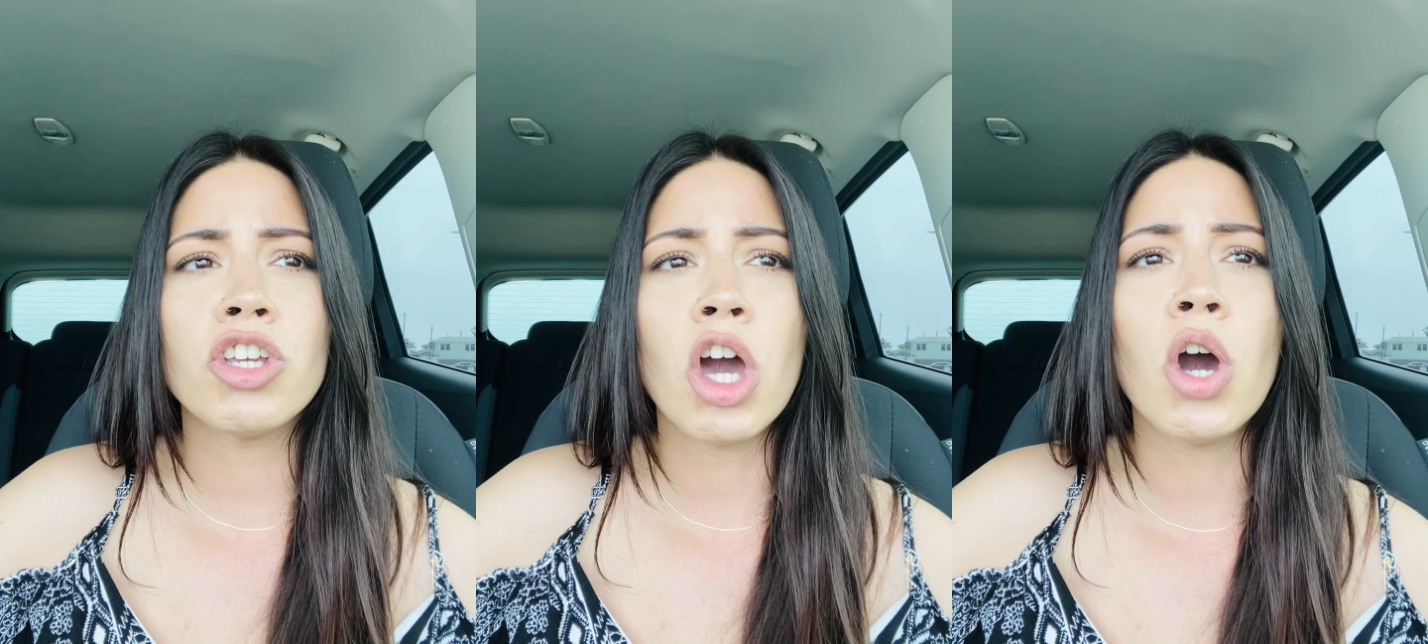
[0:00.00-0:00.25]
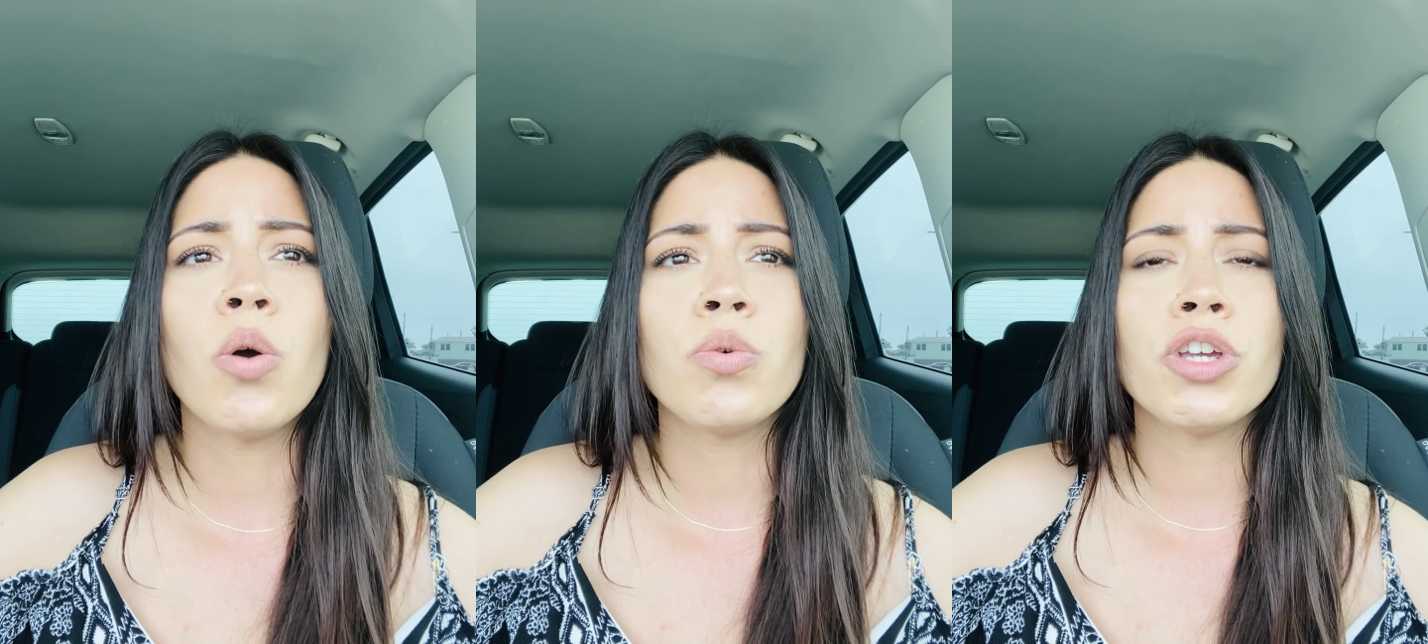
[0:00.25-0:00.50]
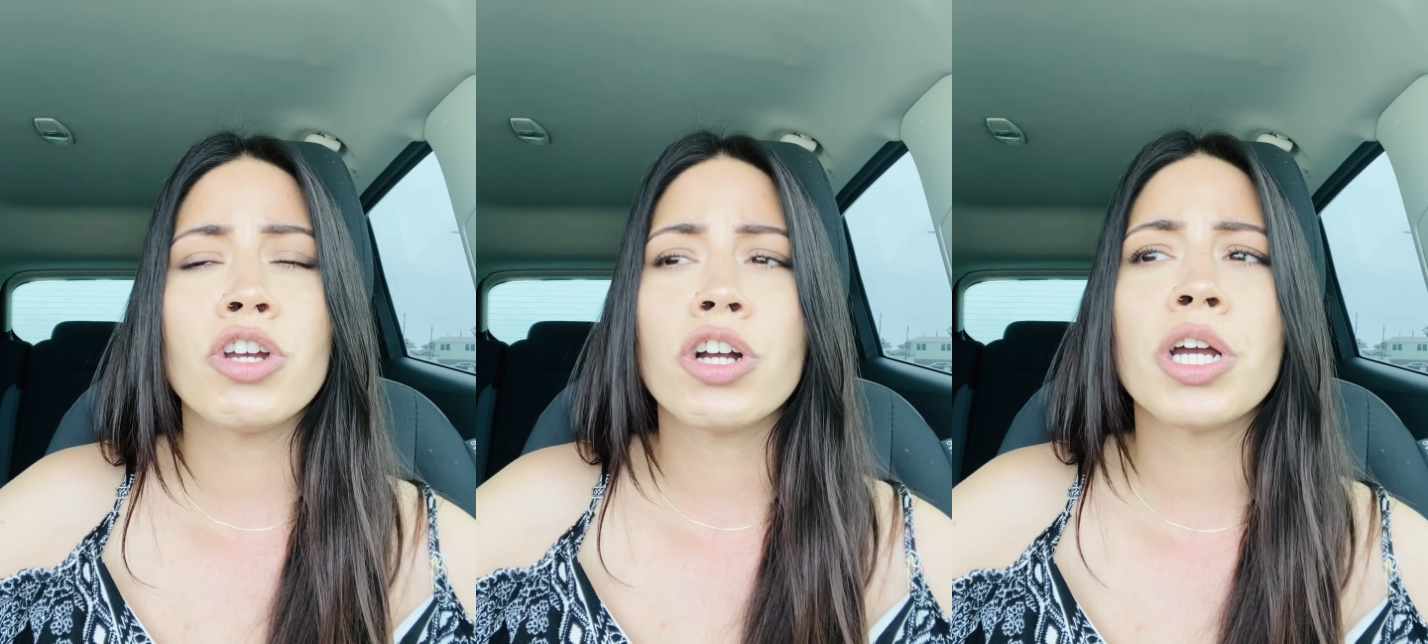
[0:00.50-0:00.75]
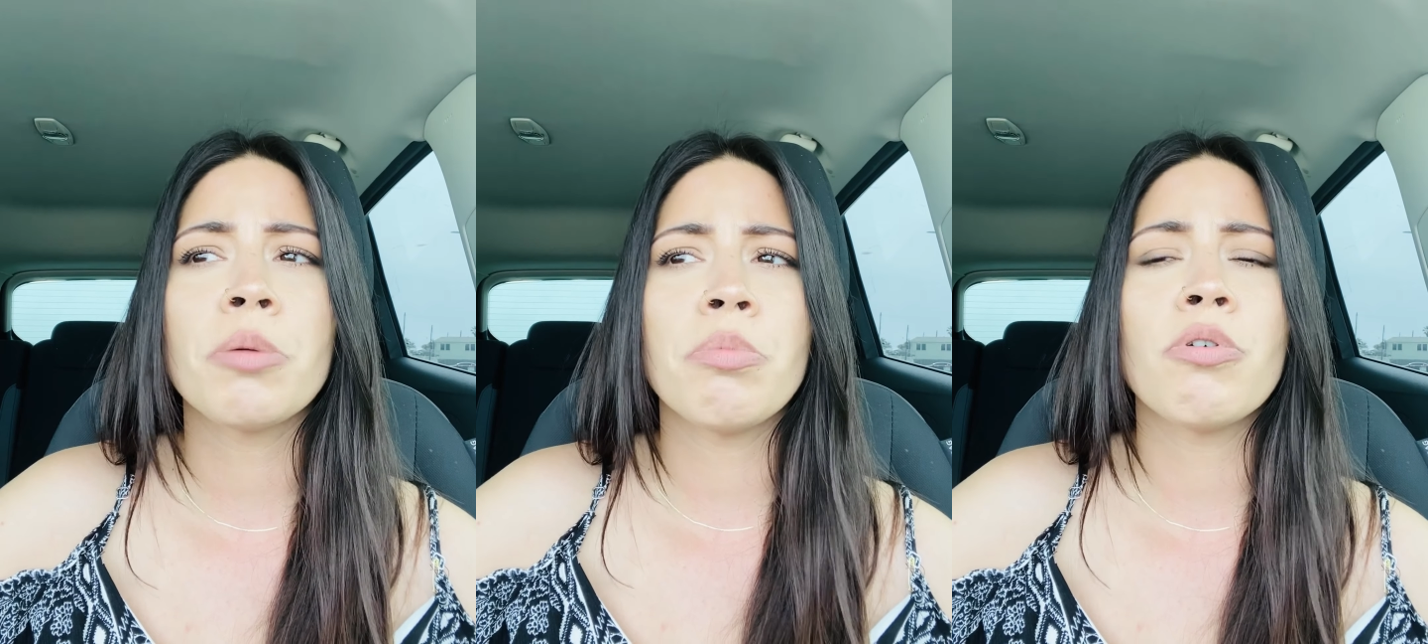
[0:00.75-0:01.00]
yo, you're
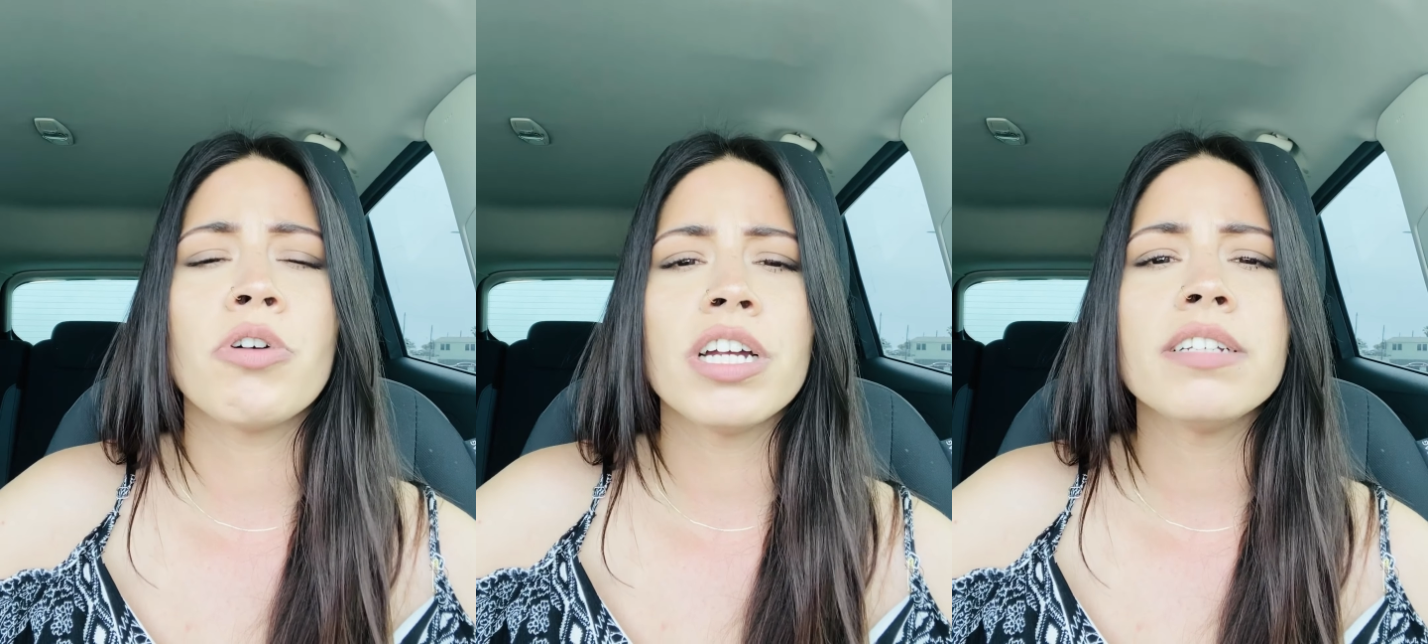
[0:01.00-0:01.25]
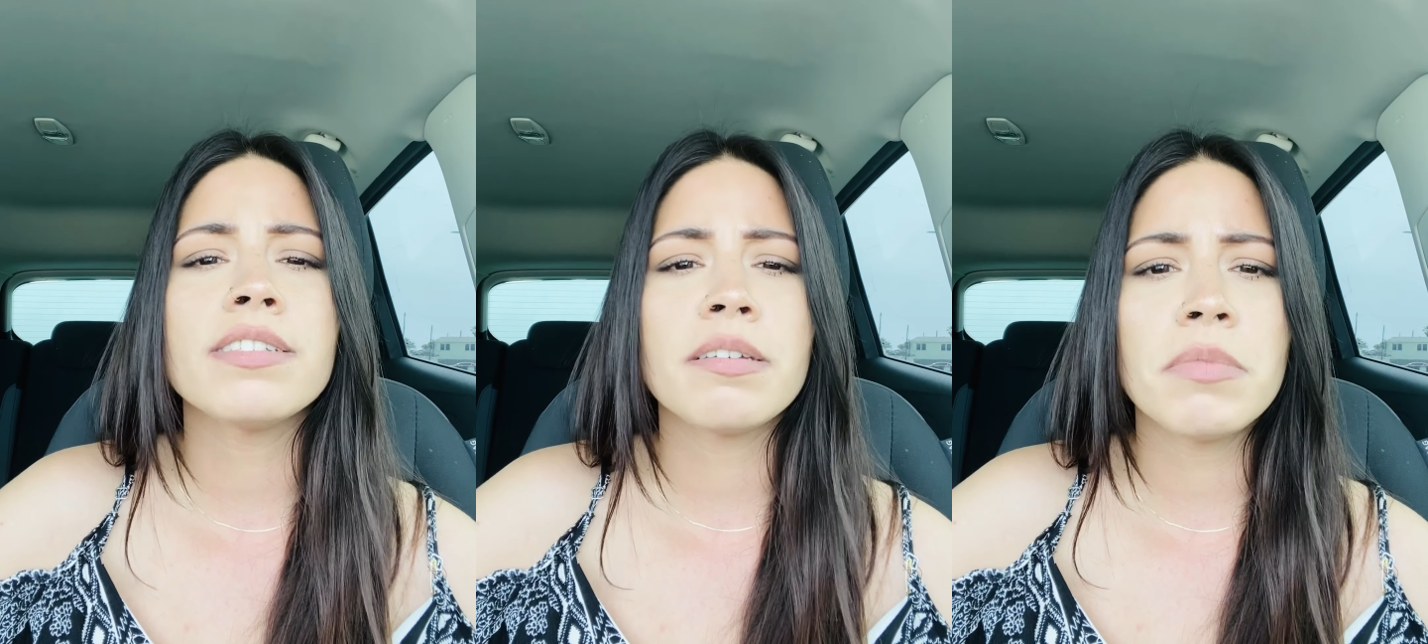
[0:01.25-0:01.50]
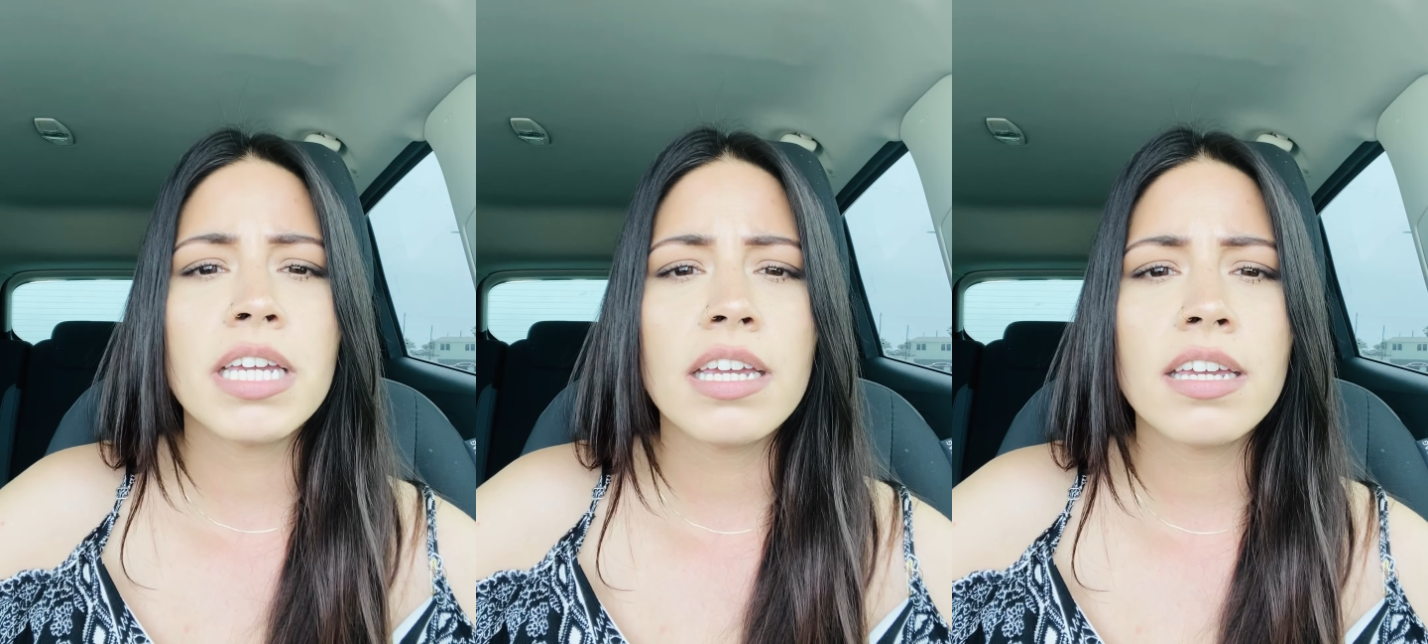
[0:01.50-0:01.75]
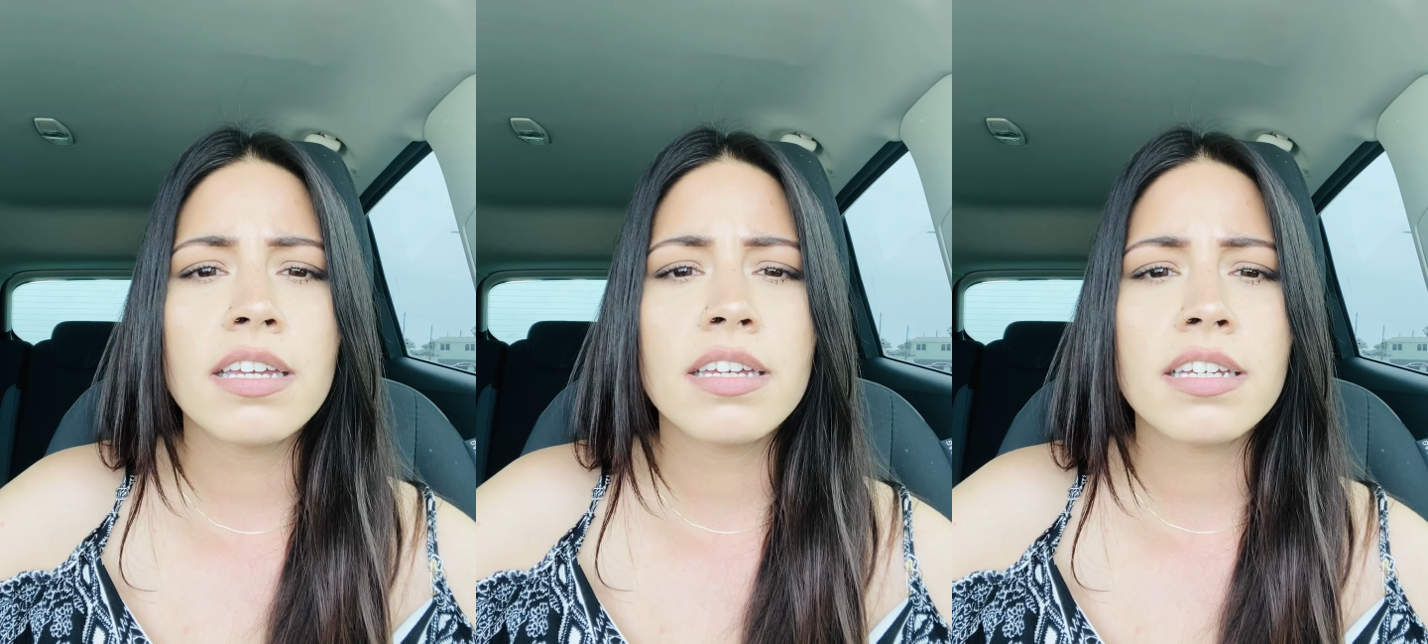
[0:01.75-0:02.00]
gonna pour into me,
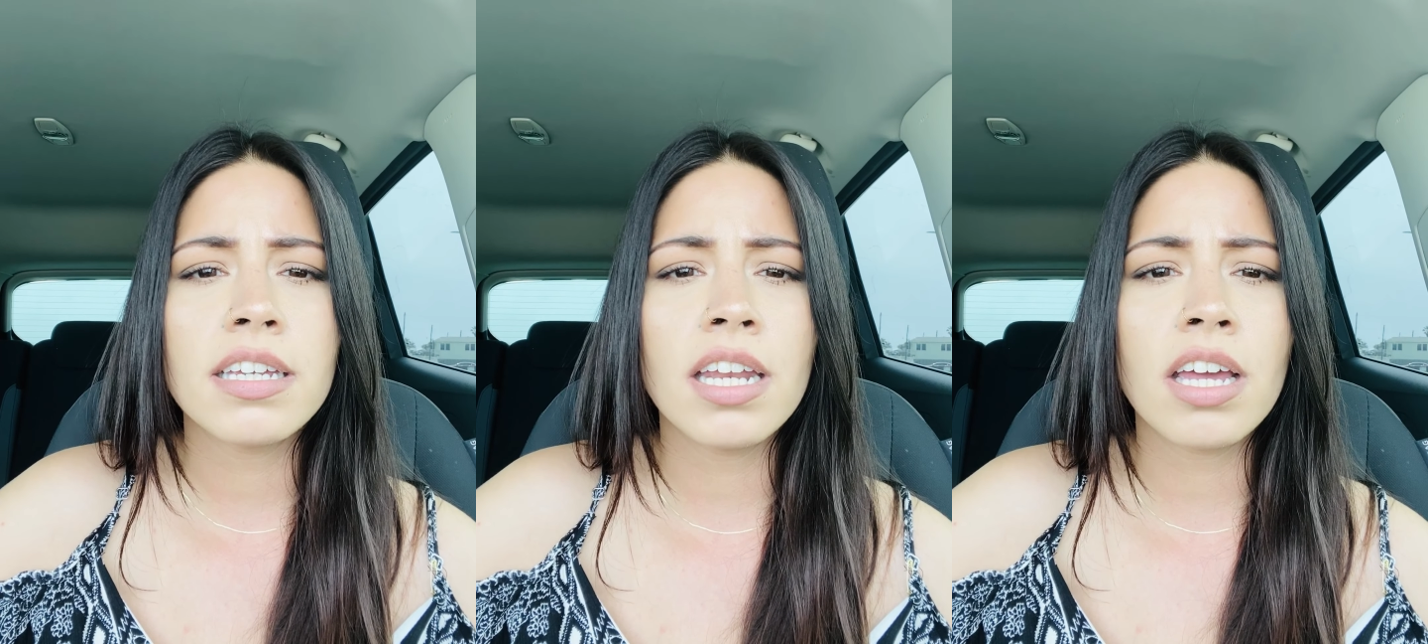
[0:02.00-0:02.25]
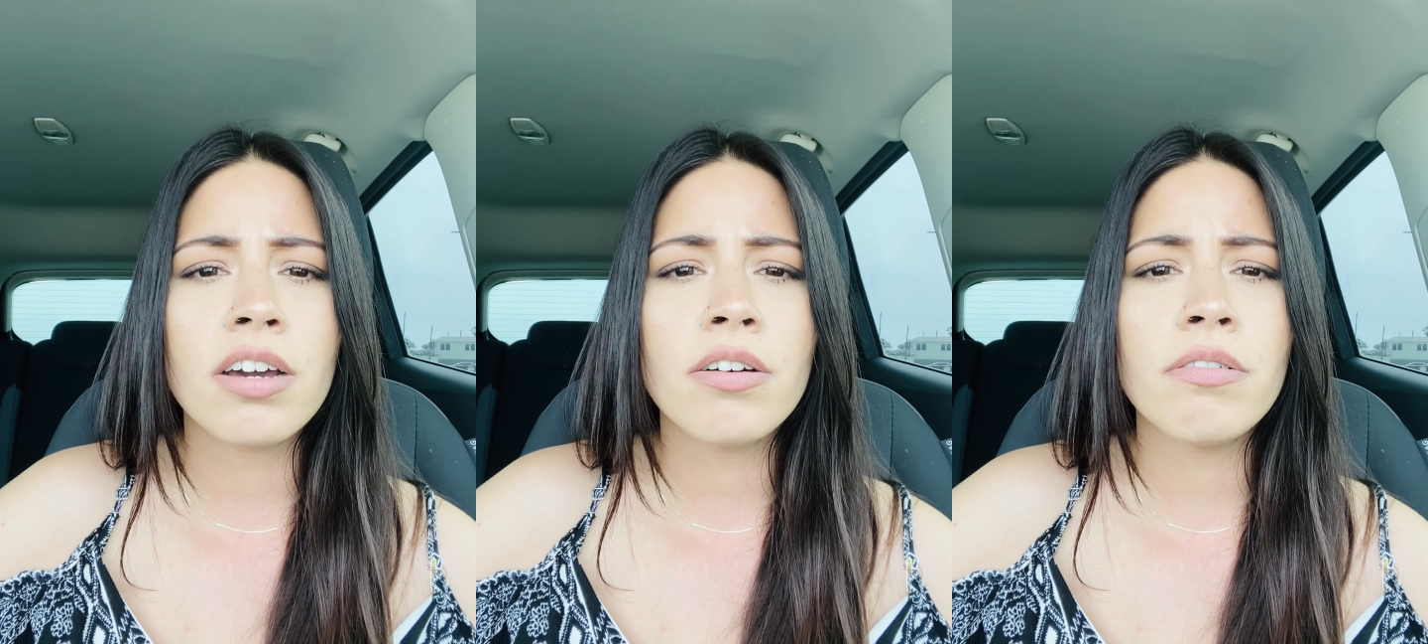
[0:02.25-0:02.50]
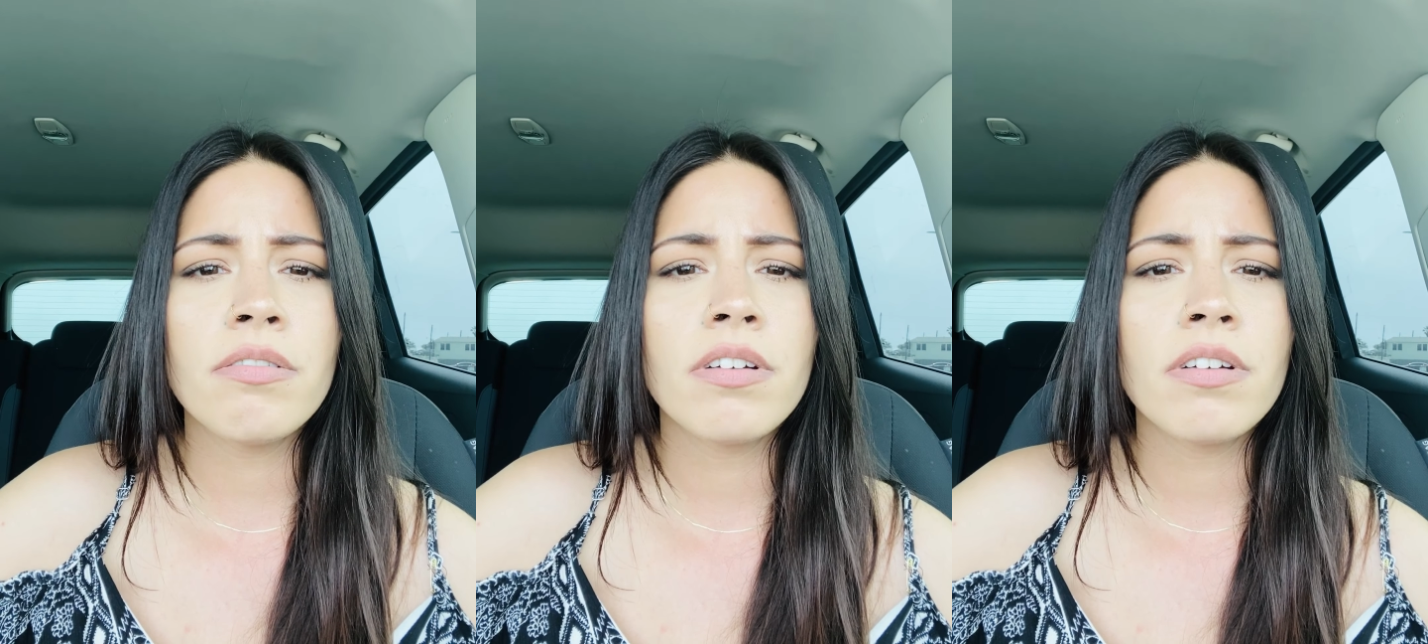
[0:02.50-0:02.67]
you know?